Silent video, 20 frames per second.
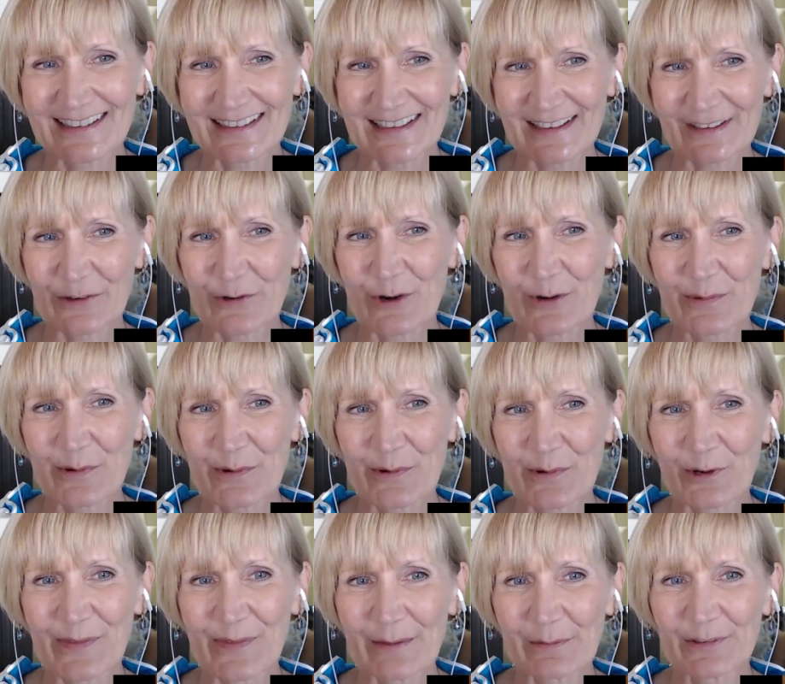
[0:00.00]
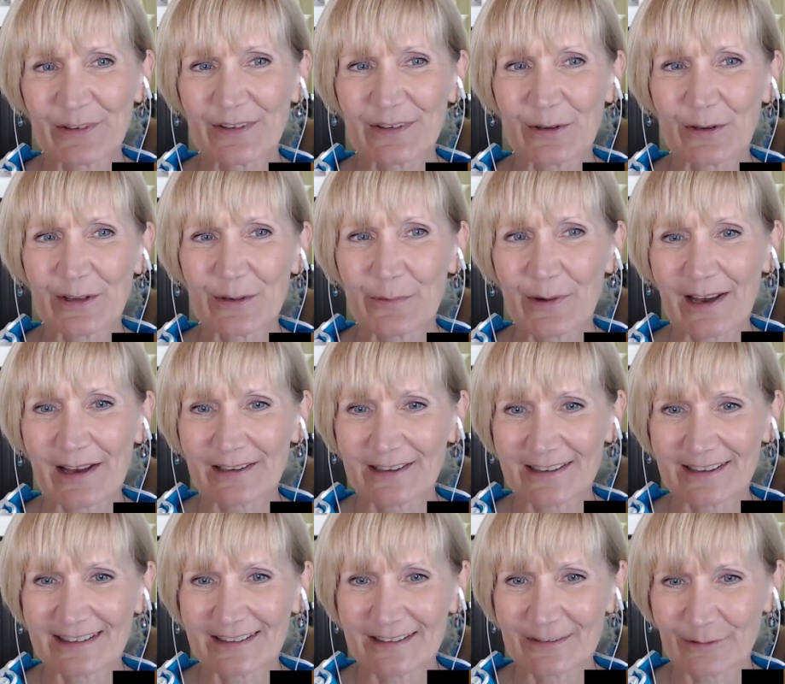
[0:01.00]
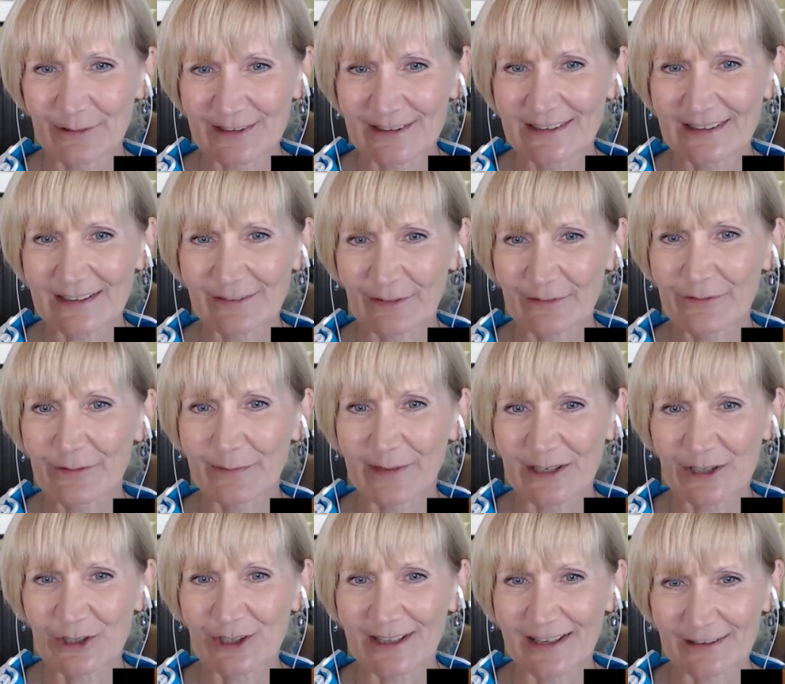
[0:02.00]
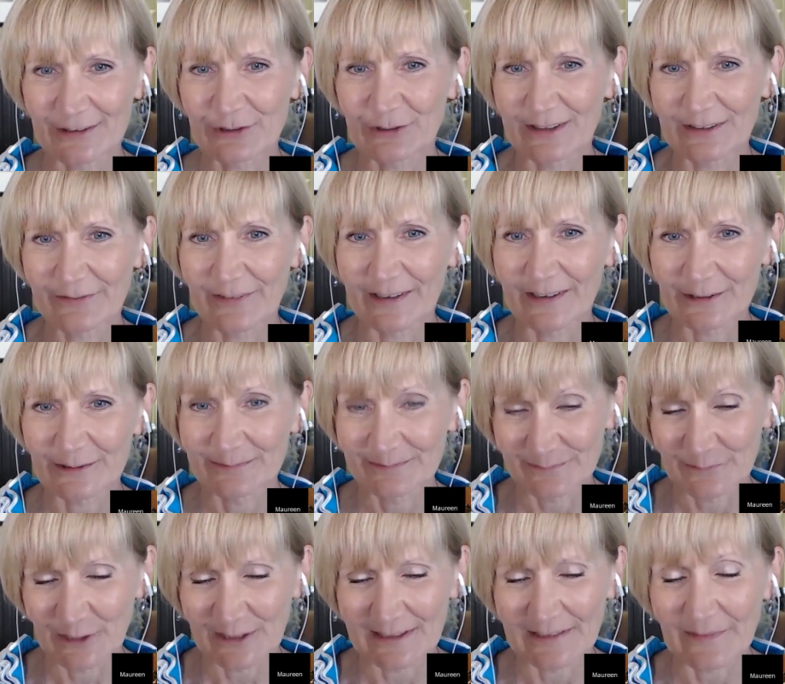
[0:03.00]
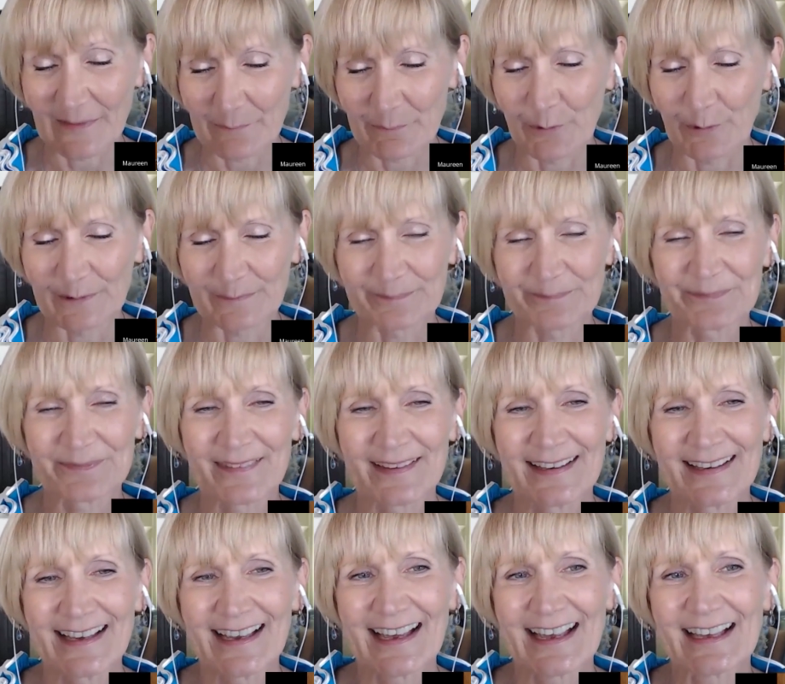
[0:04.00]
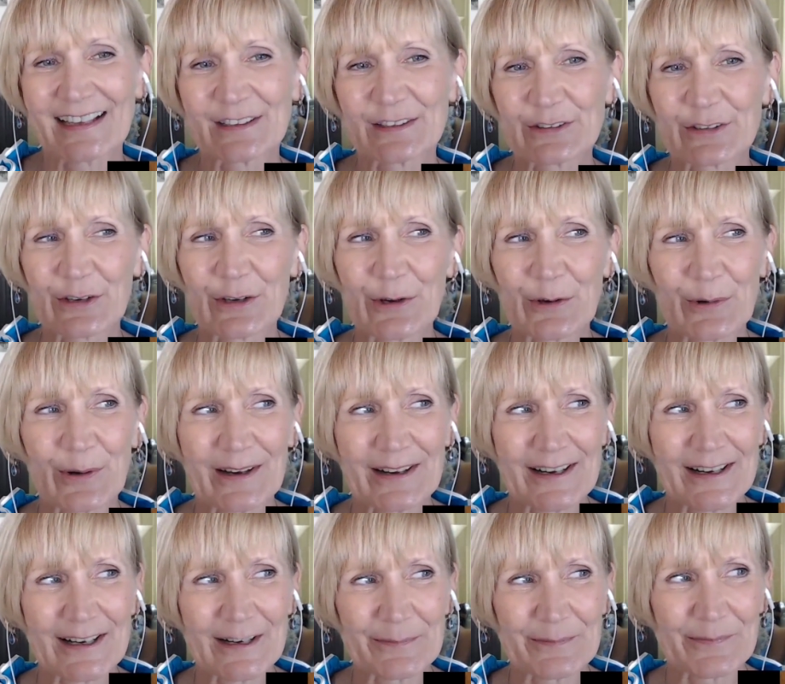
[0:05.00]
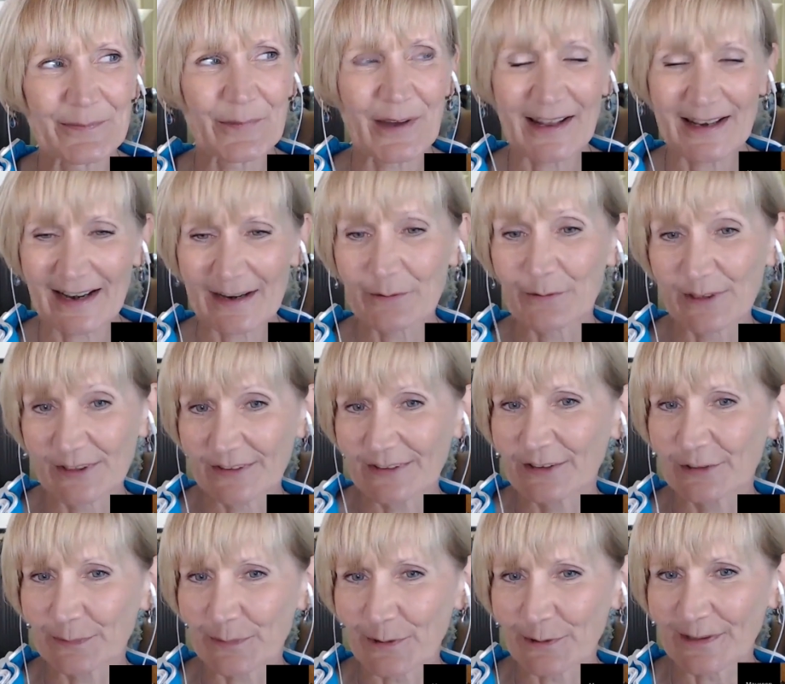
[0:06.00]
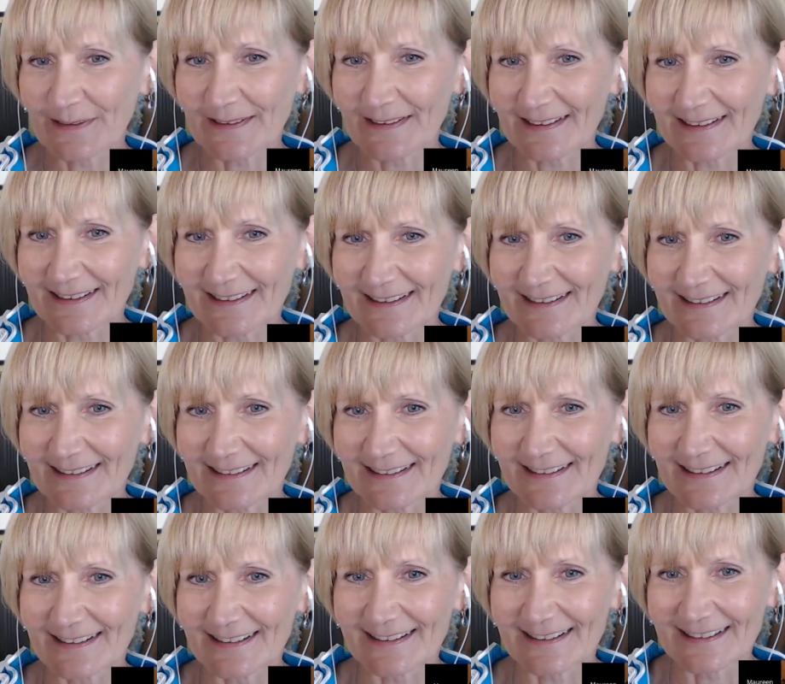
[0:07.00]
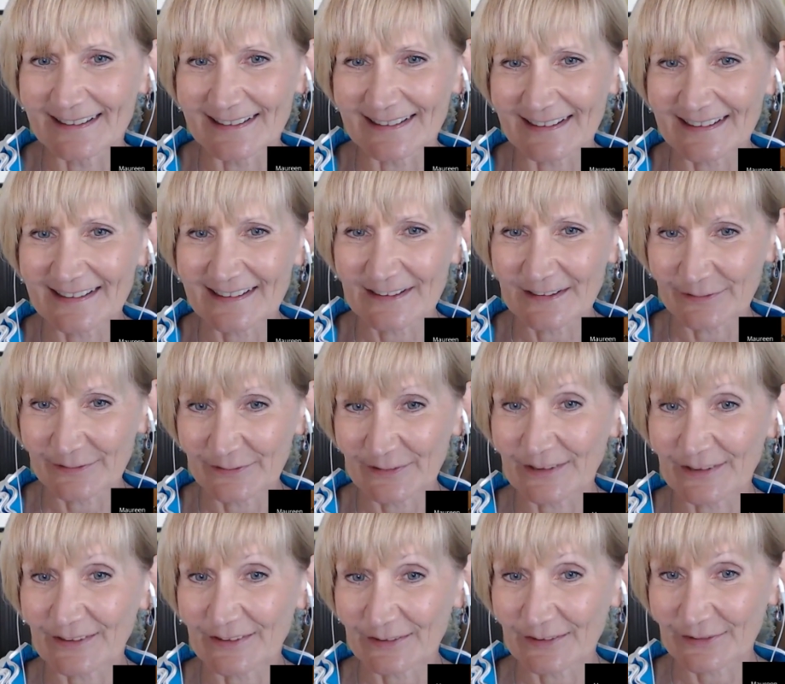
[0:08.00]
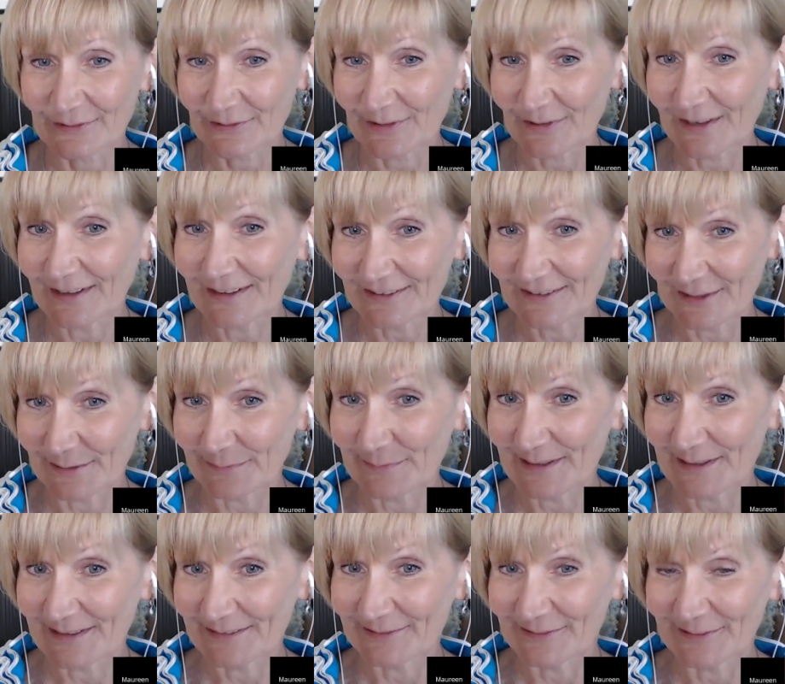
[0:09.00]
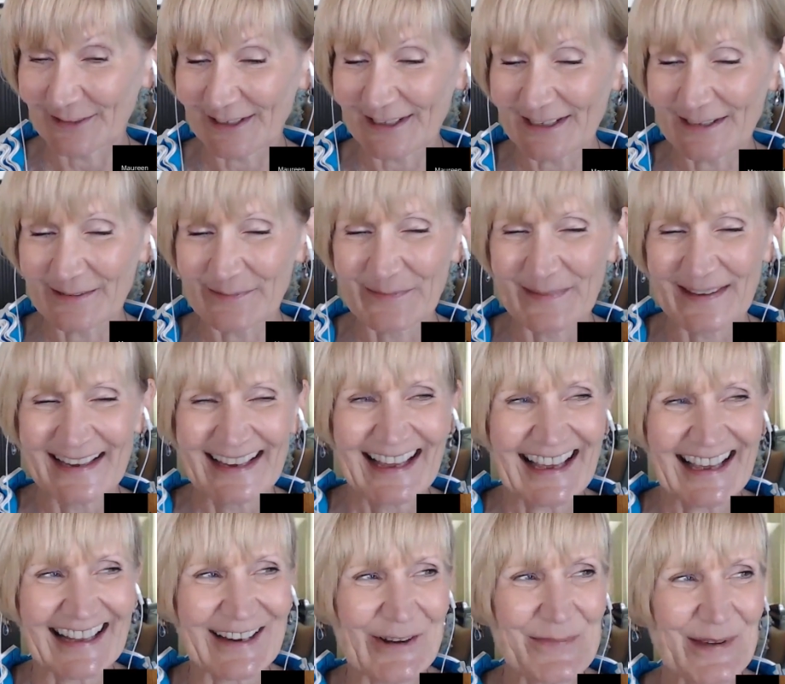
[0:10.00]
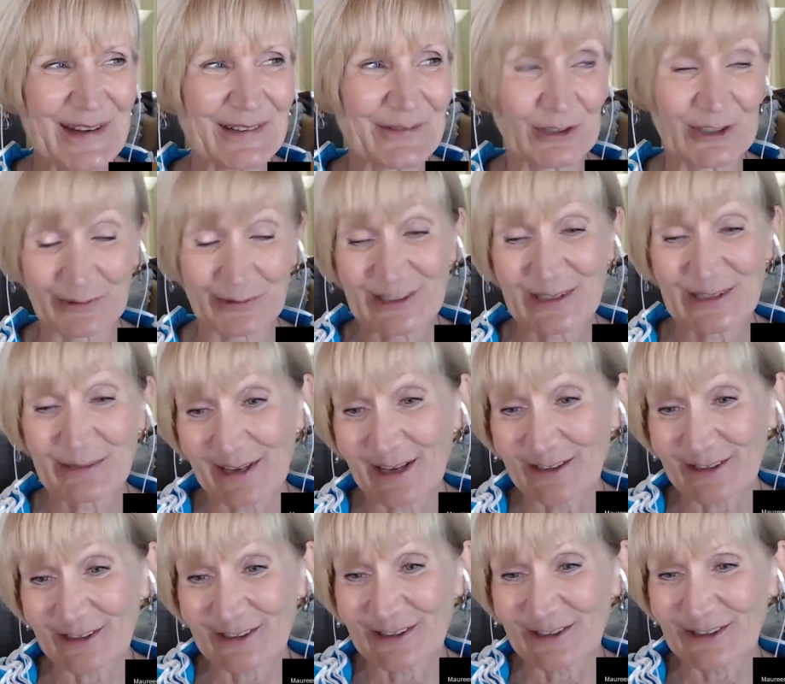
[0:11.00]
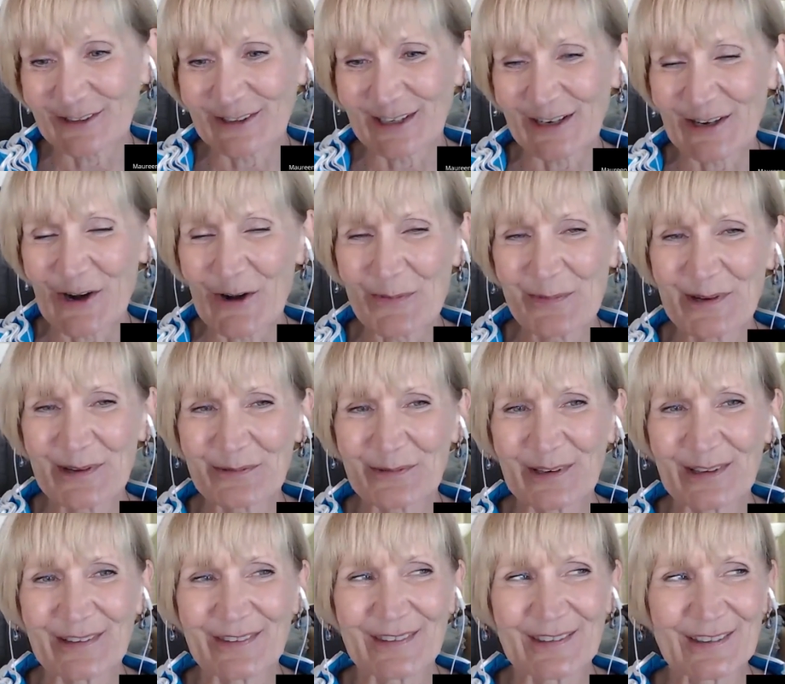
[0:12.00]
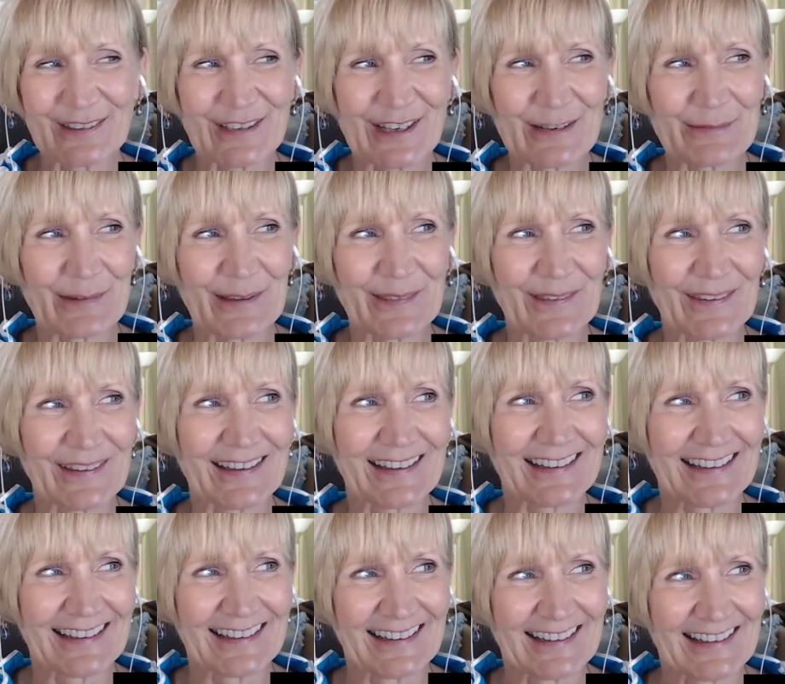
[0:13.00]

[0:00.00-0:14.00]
in the corporate world, that was the only way I could receive information on the Strength Finder, right, at that point. And so, um, and I recently spoke at the uh, Clifton Strength Summit, right? And I opened, which I was deeply honored to do, and I opened with the statement that